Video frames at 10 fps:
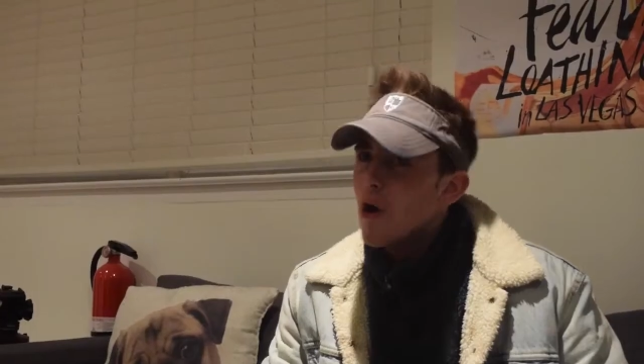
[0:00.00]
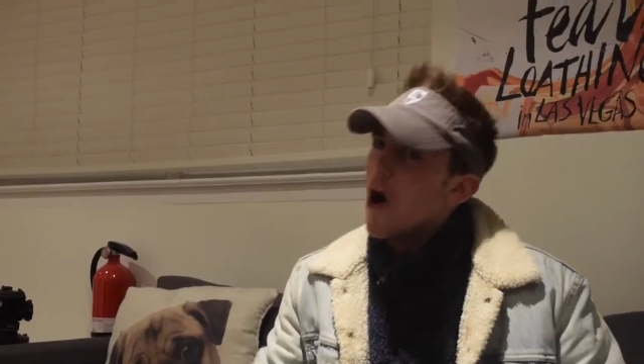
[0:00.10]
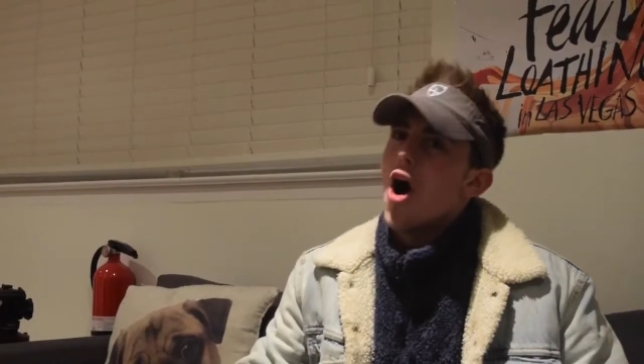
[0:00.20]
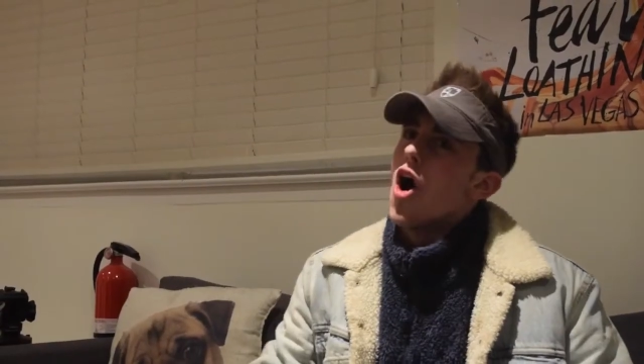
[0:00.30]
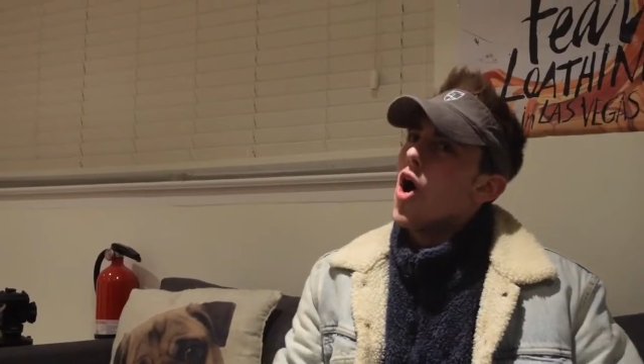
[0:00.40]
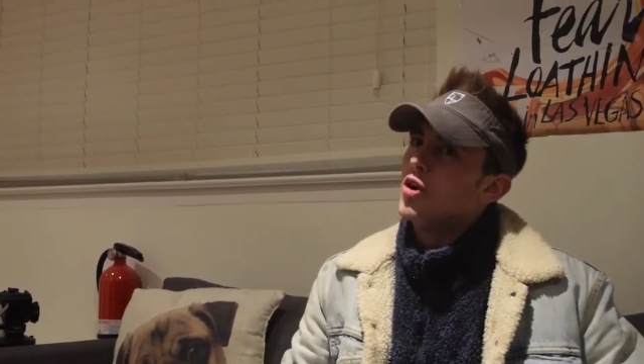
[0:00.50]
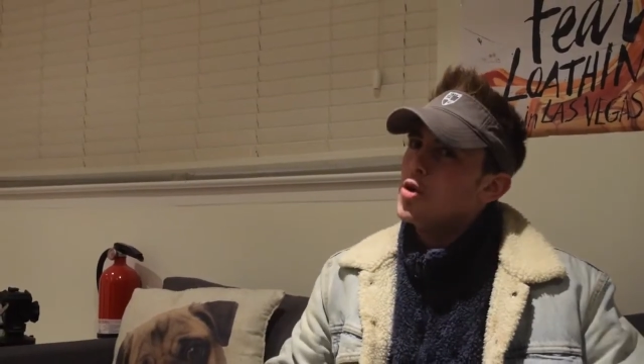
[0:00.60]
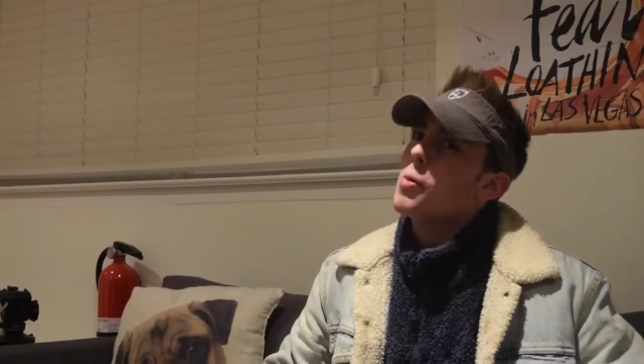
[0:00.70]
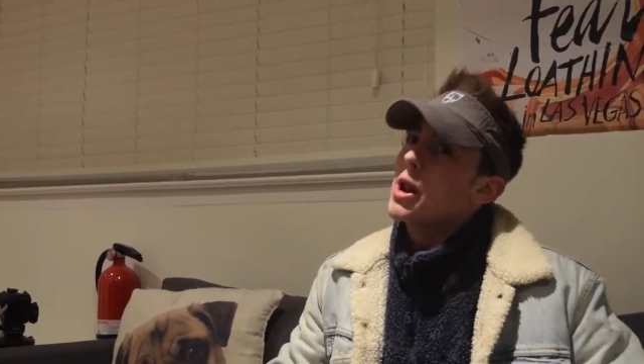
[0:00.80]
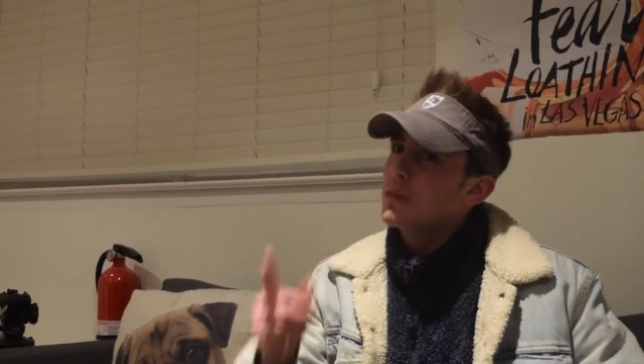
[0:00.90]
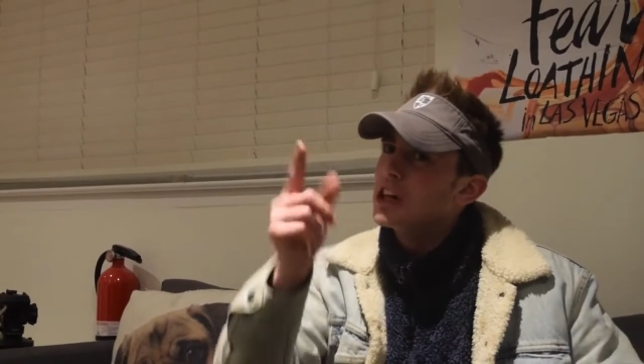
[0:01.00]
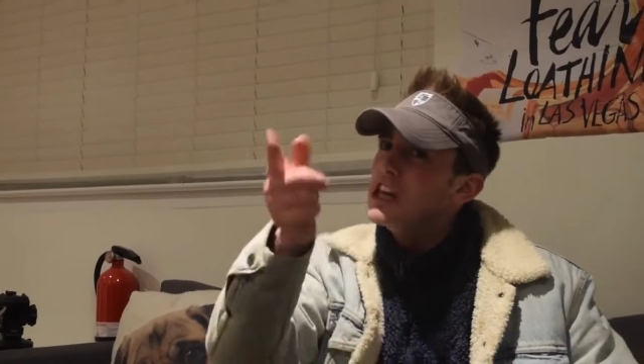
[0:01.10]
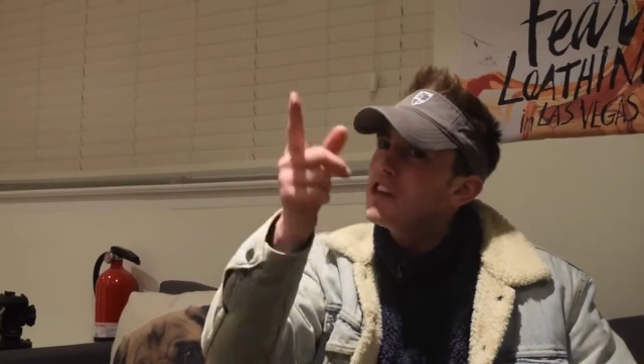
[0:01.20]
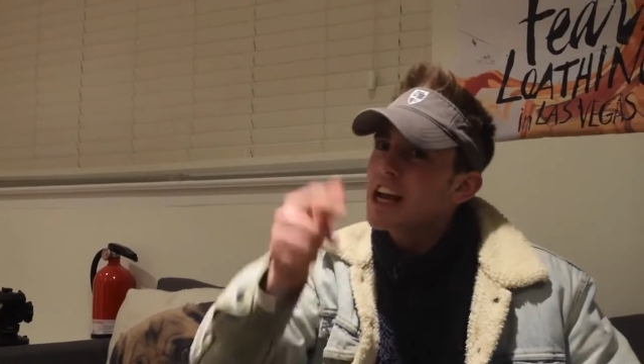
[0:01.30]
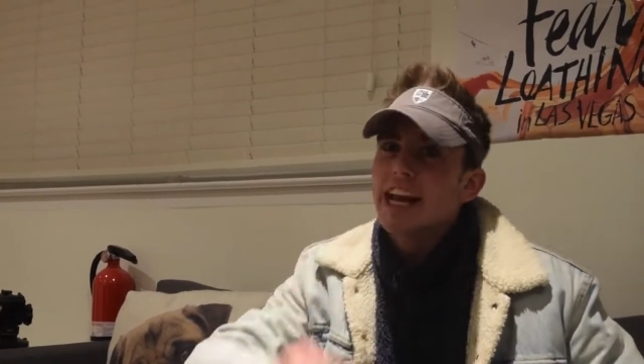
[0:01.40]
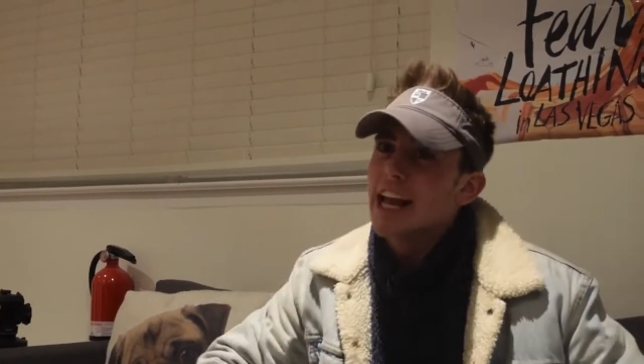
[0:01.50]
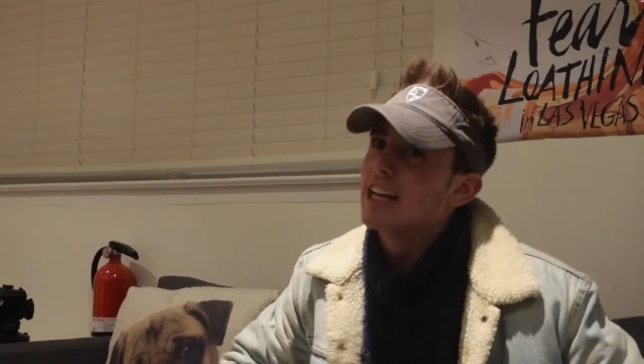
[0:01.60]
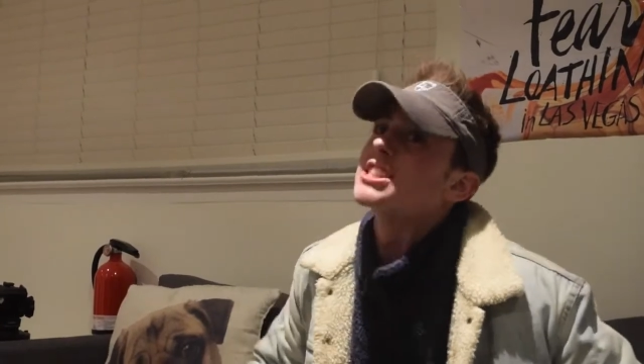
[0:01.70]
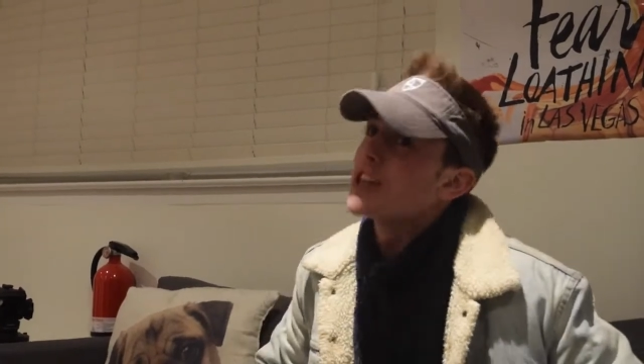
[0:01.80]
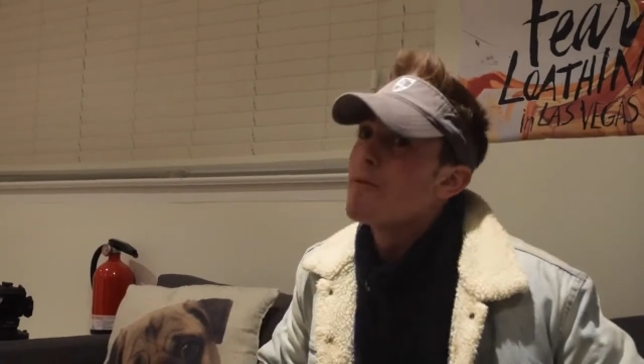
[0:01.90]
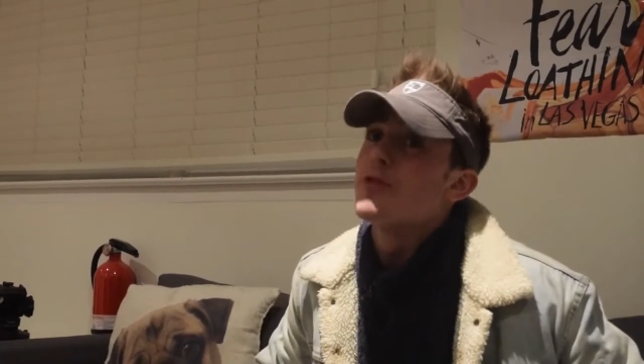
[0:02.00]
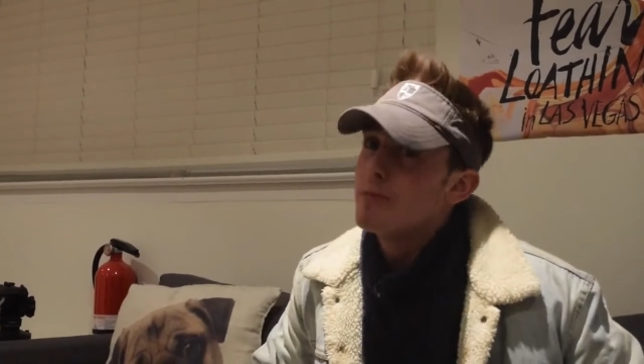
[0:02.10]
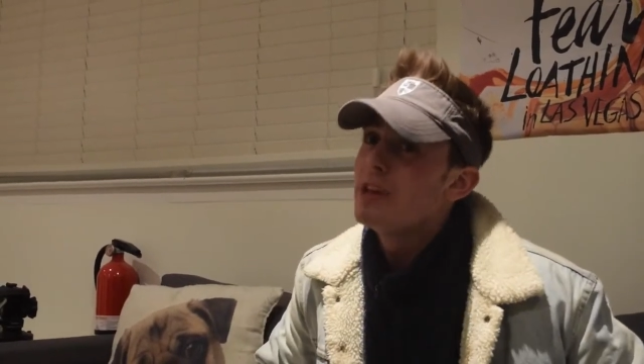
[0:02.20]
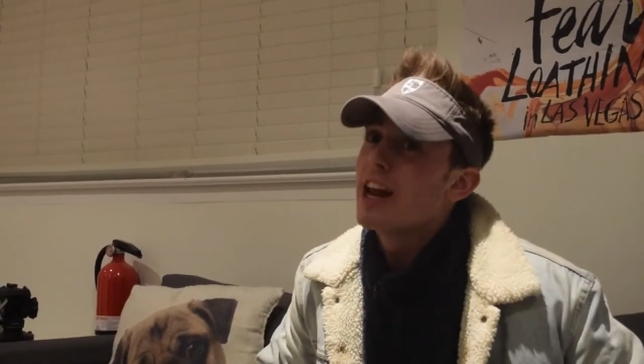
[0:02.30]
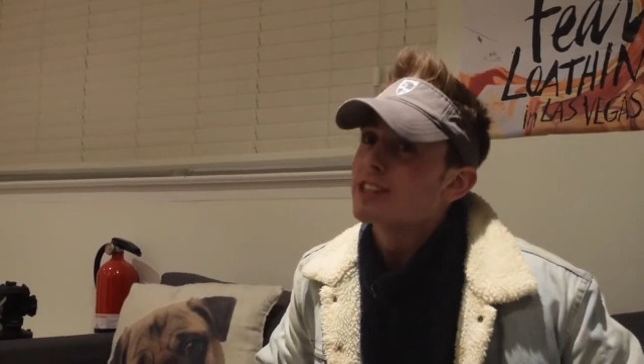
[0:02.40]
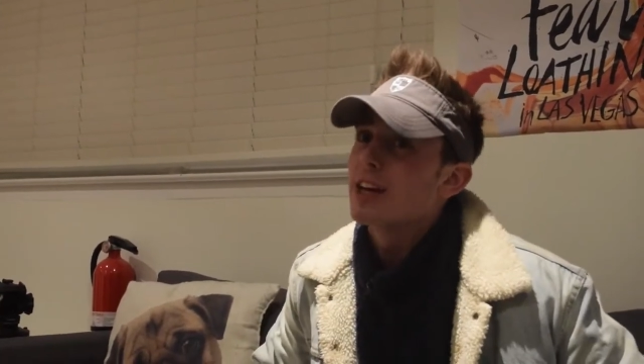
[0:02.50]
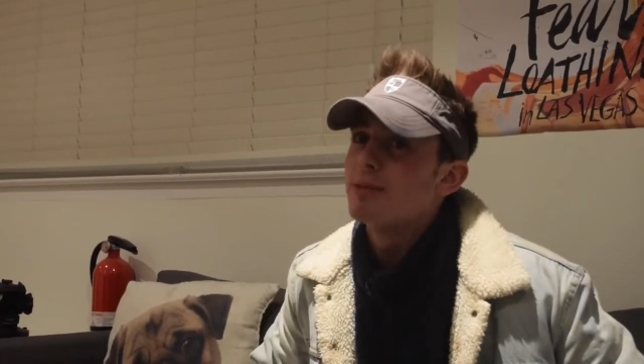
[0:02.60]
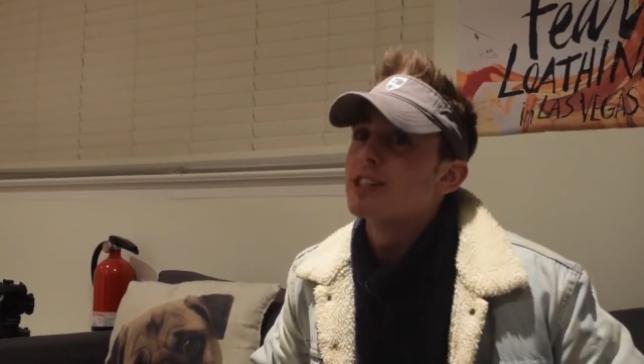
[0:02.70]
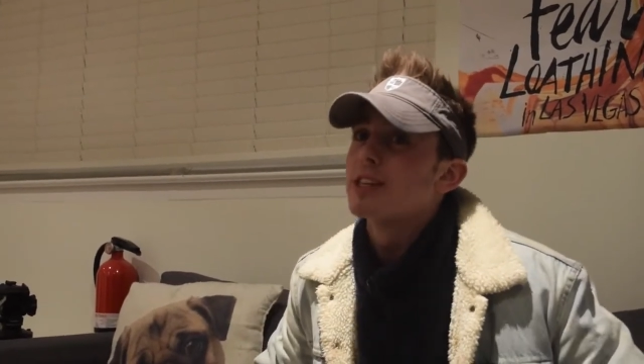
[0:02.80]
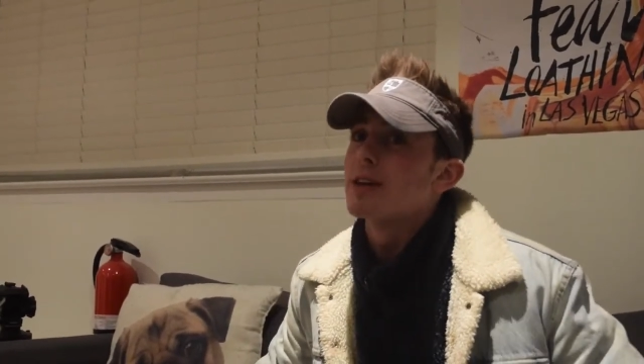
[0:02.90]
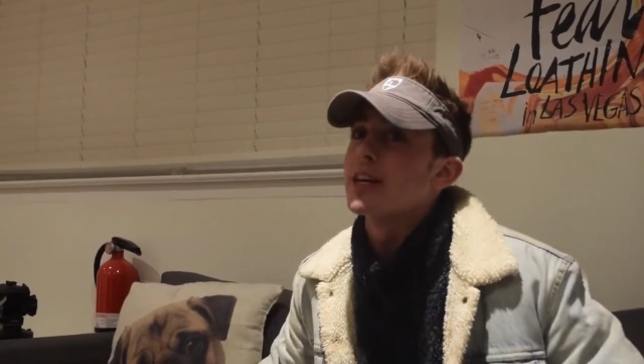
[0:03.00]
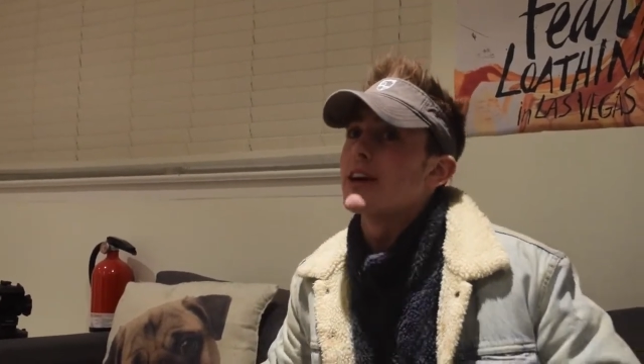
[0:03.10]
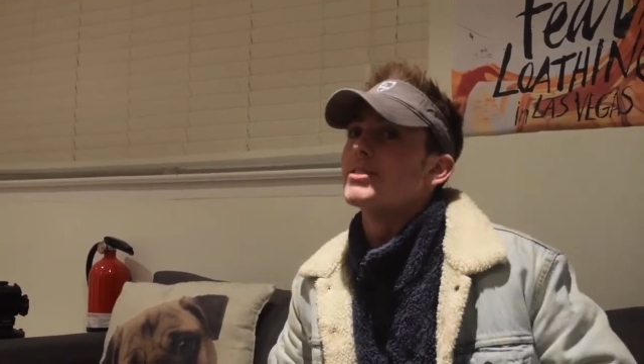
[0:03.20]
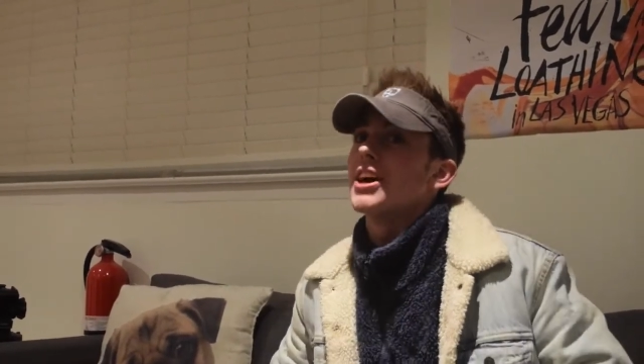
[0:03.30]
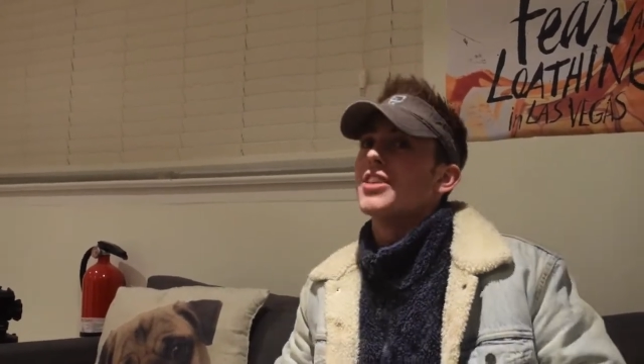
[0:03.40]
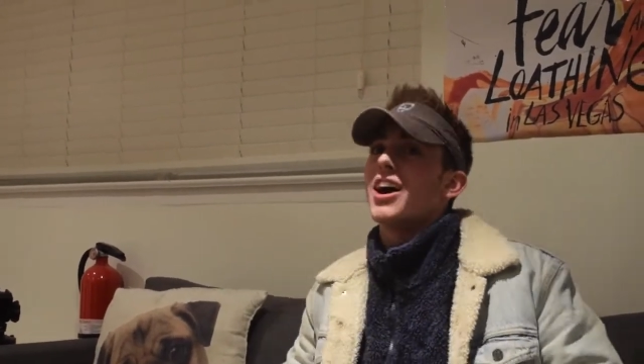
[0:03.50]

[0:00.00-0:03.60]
Oh, you better believe you're gonna get a snub from me next time you see me coming down the